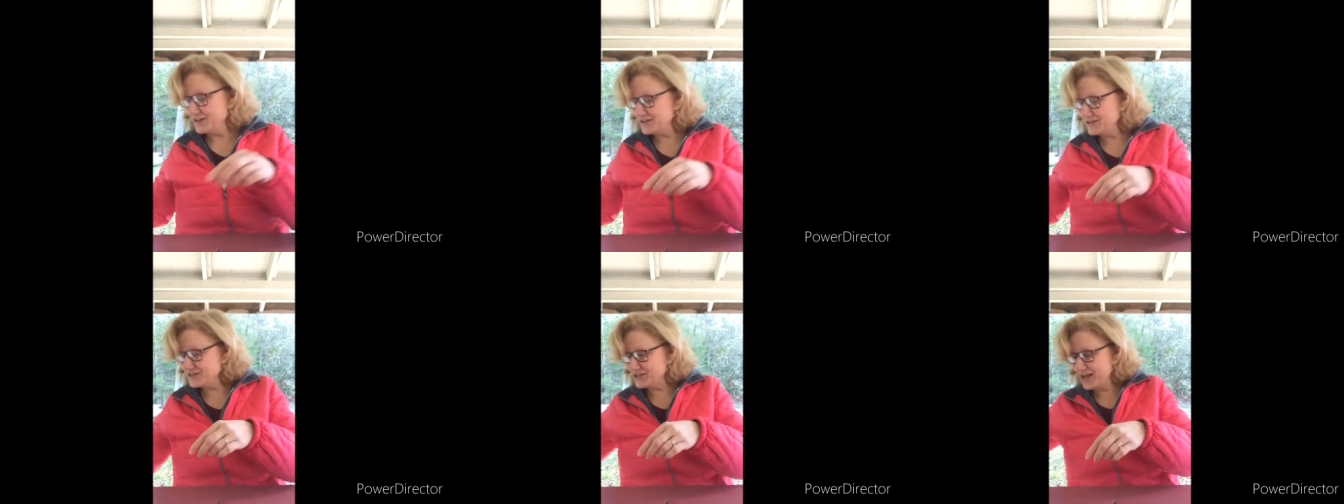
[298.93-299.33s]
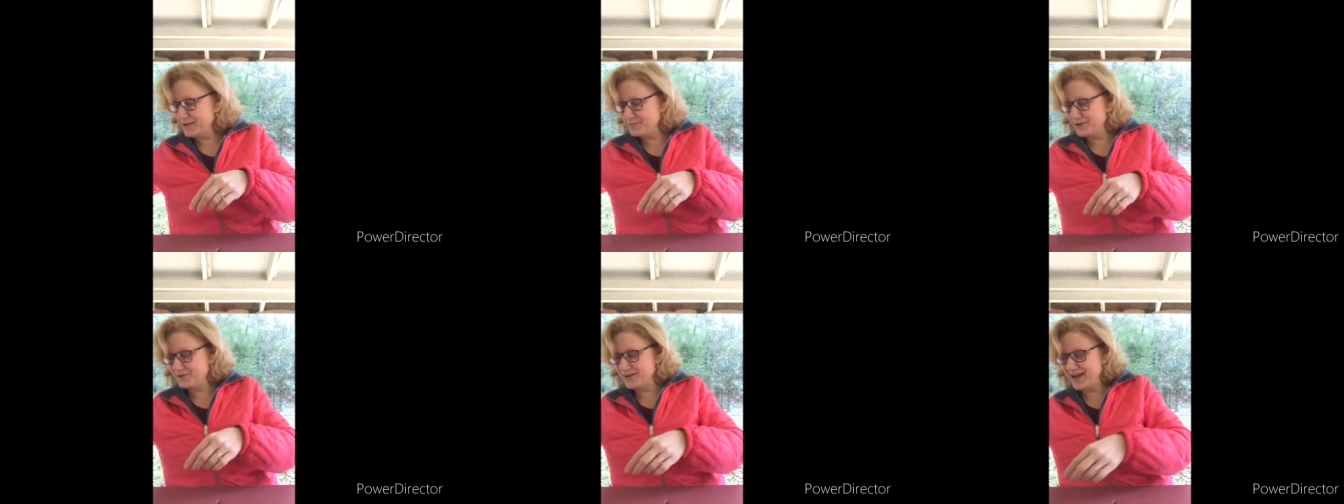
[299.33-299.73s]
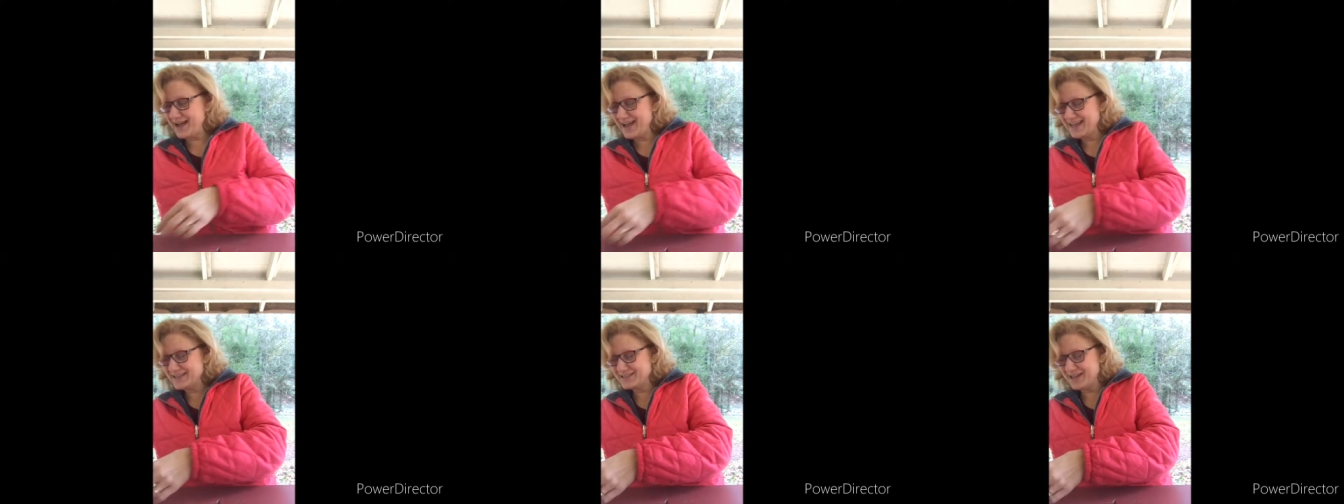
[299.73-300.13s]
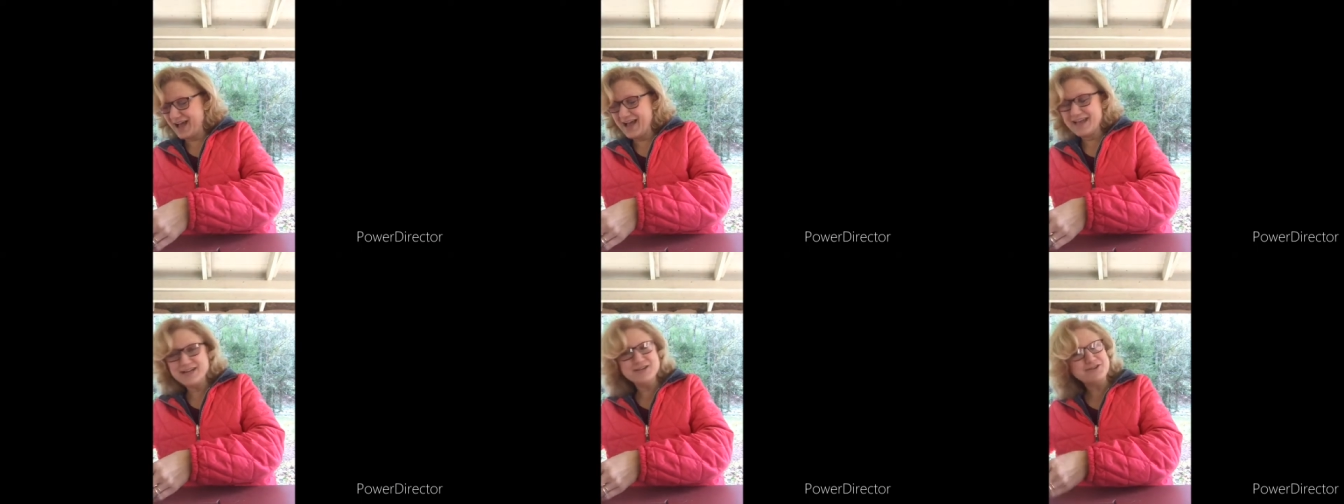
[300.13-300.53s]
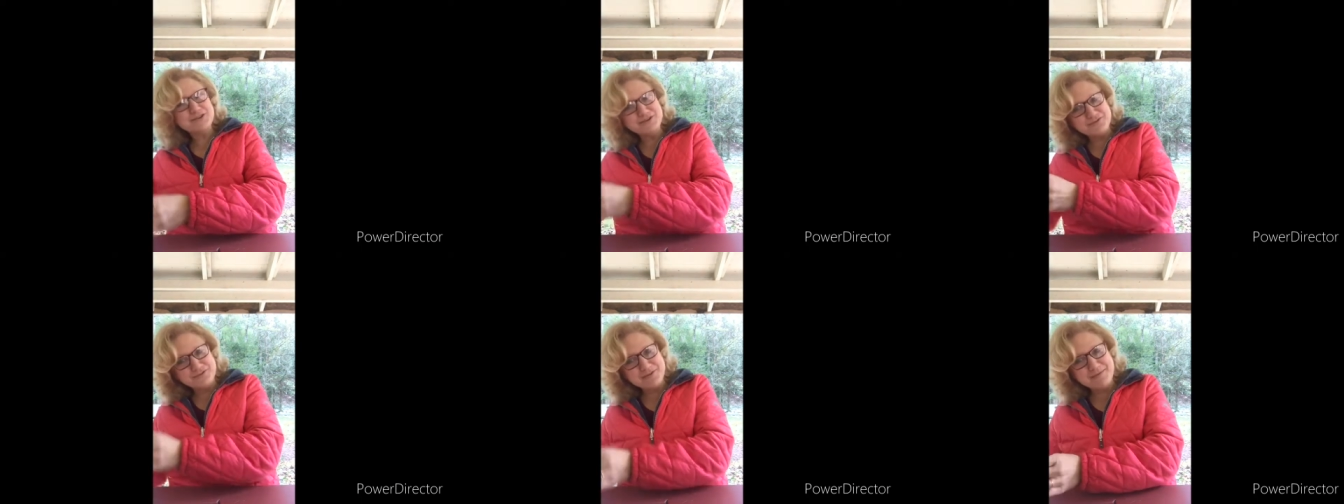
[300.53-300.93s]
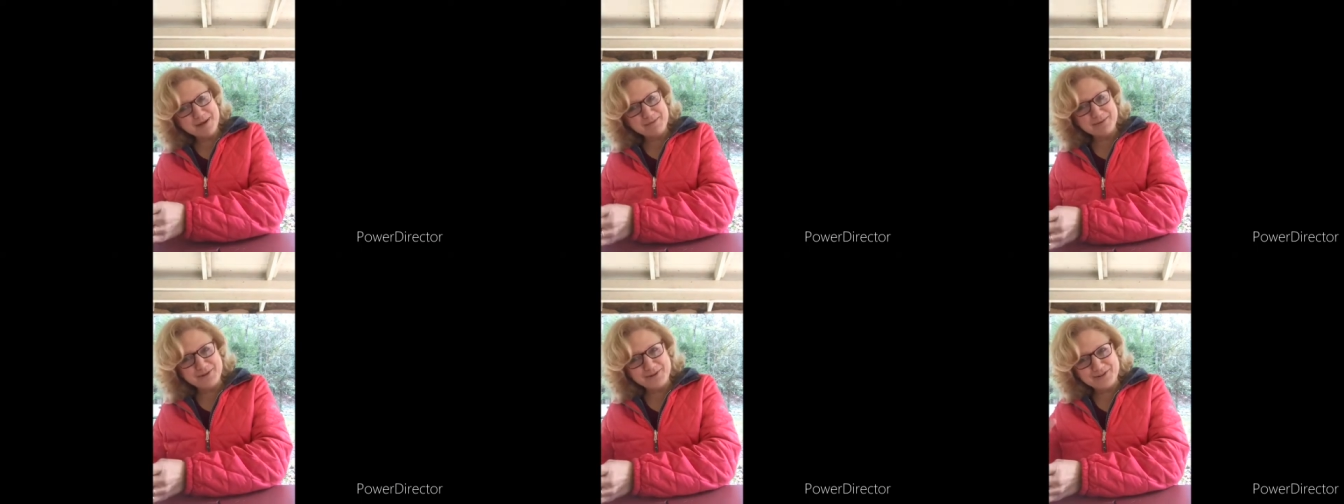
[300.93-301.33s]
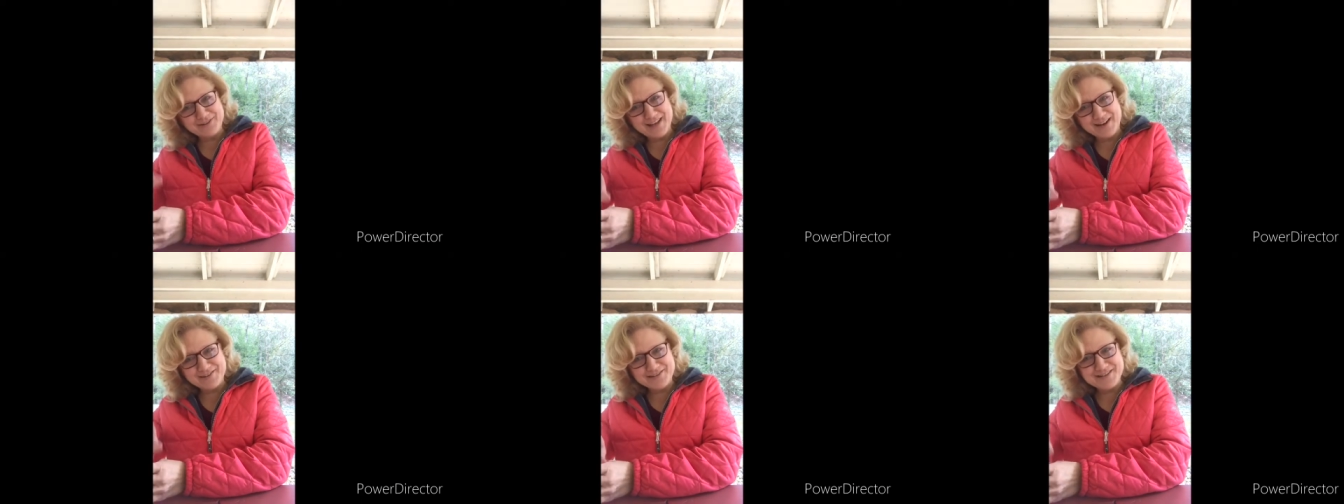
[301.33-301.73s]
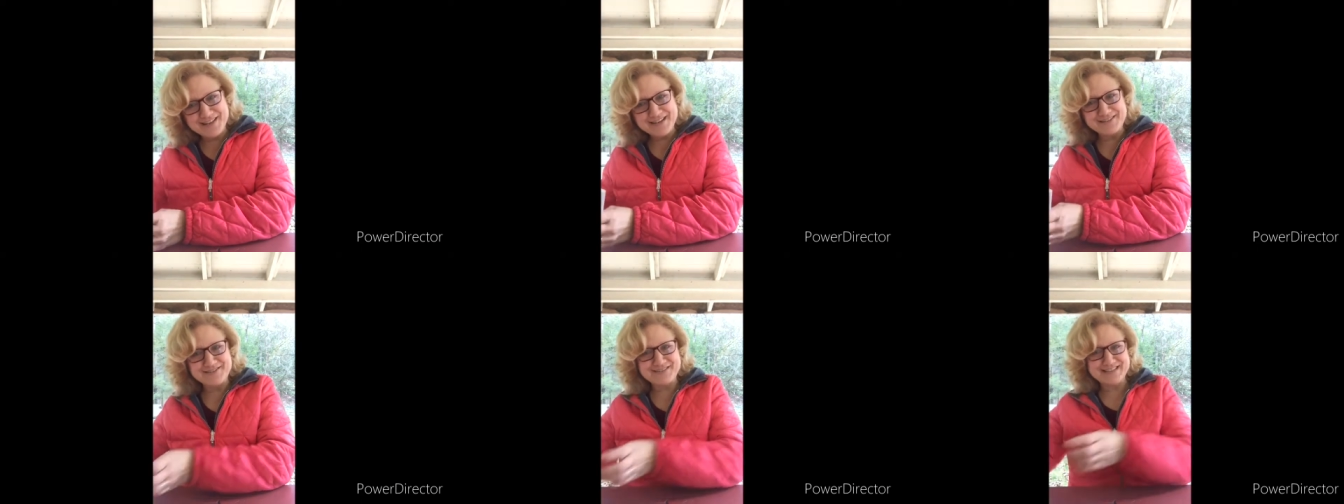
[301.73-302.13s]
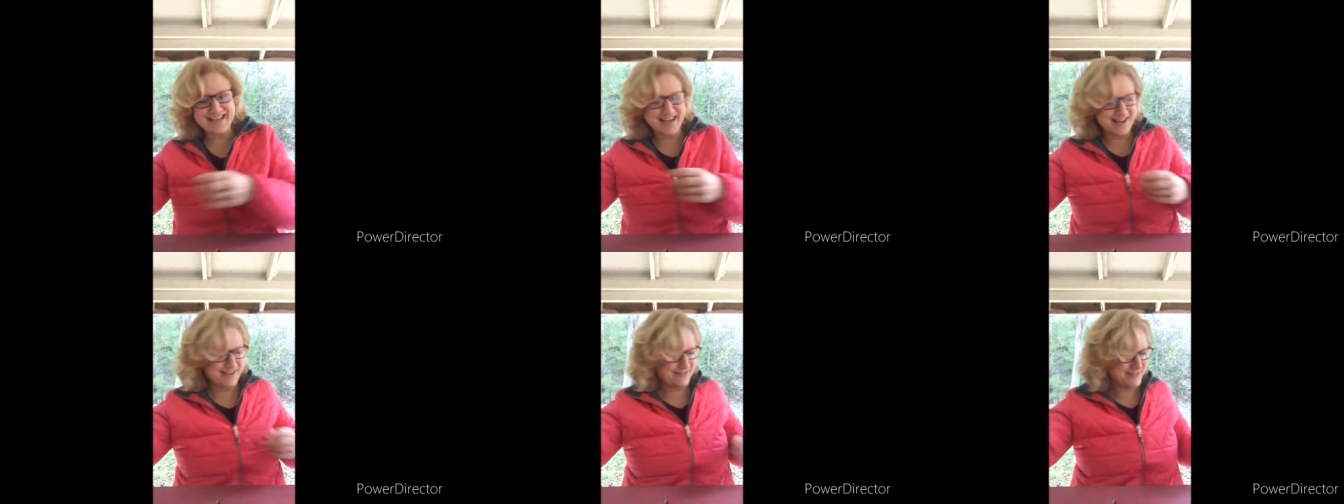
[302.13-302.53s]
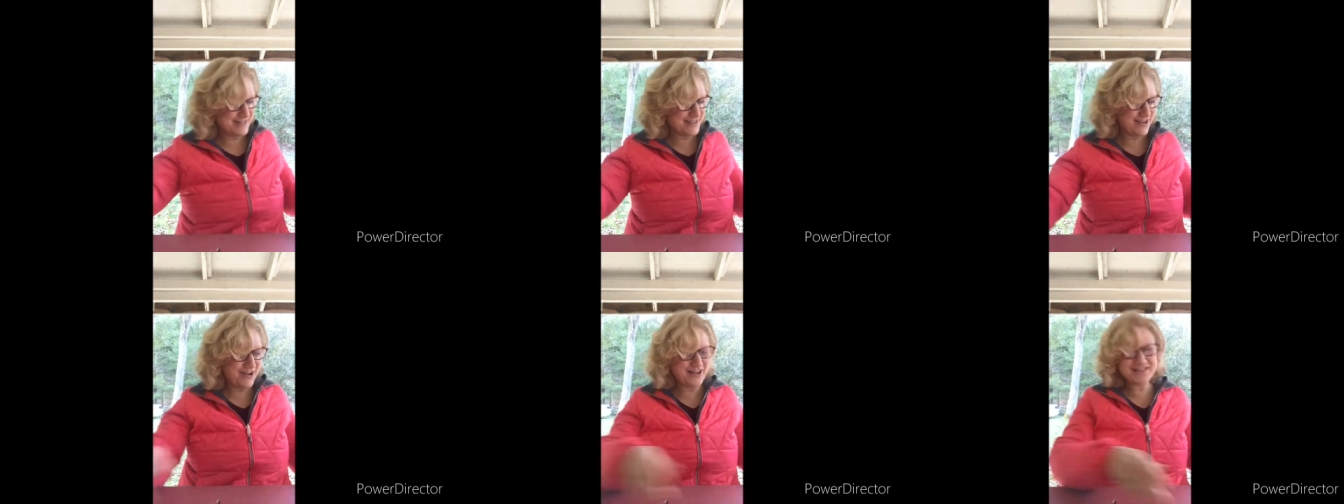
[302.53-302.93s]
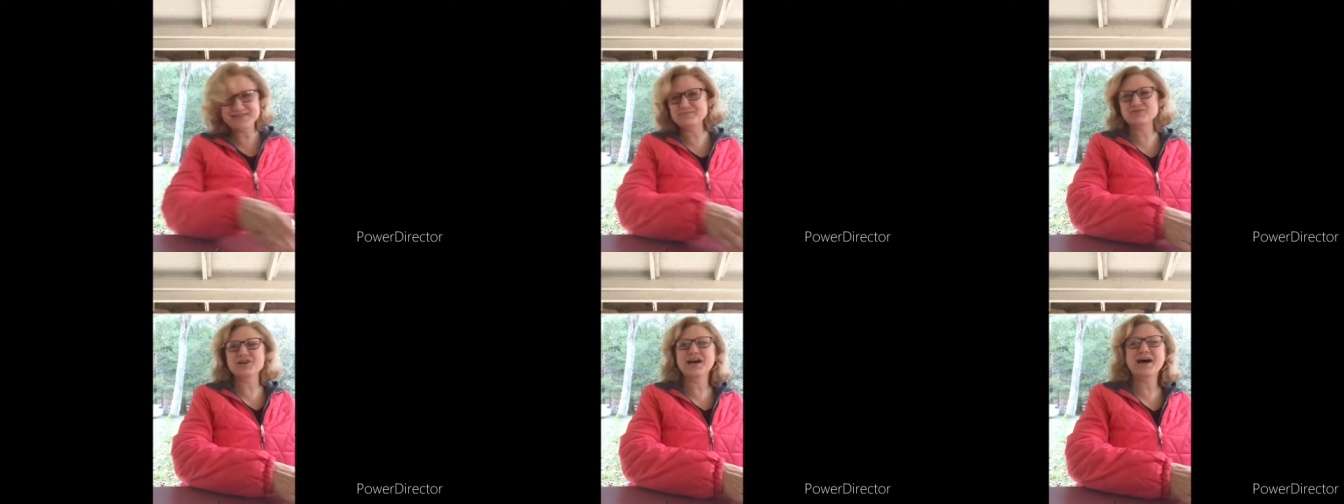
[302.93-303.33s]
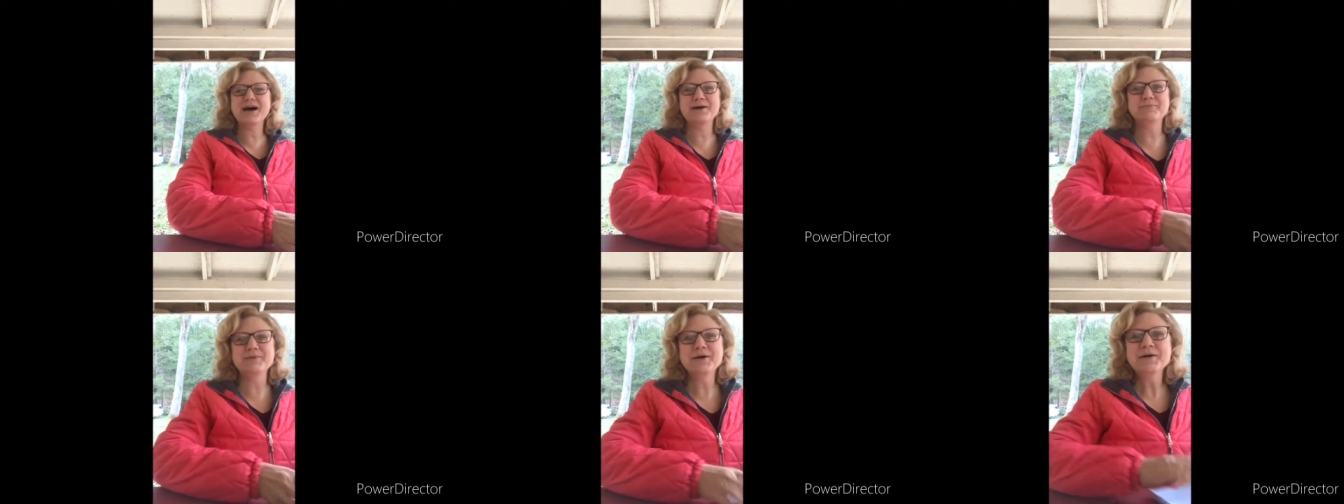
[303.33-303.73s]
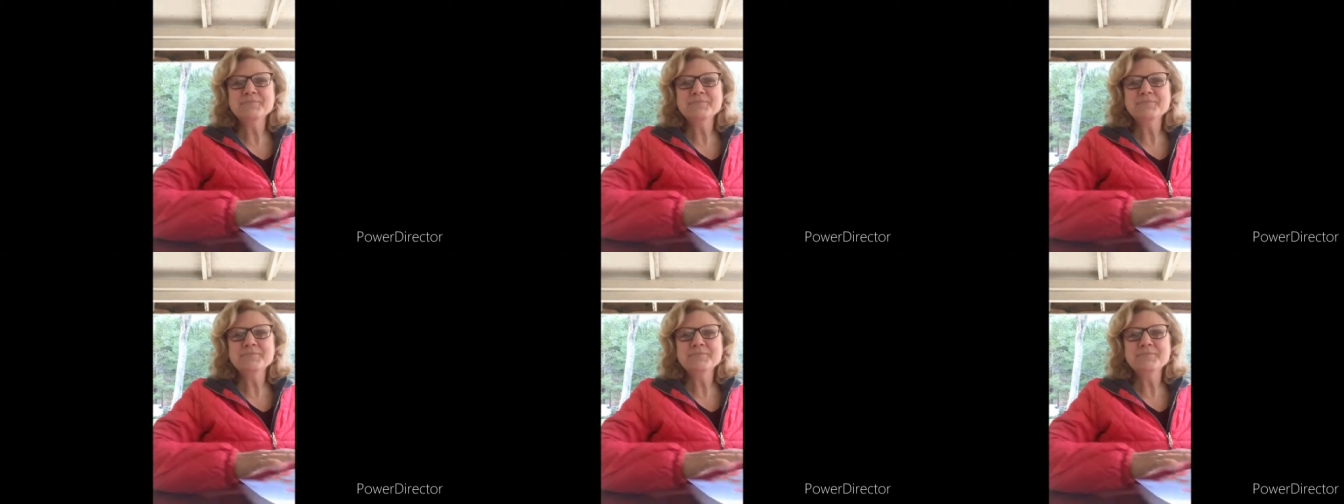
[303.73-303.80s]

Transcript: Good job, you guys. I knew you'd remember your letters and your sounds. Awesome job.